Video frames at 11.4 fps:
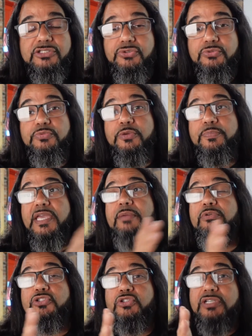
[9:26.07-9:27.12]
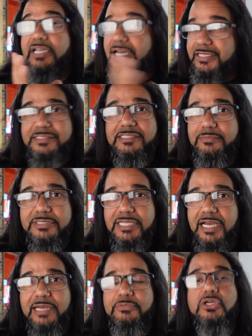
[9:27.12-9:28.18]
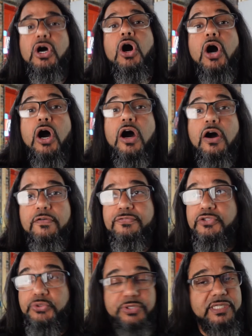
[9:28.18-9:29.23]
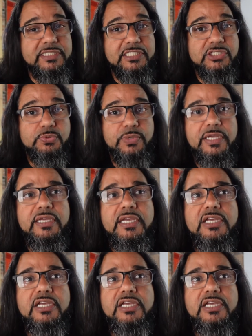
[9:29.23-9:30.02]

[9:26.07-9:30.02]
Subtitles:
You'll be able to cut some times off doing it this way.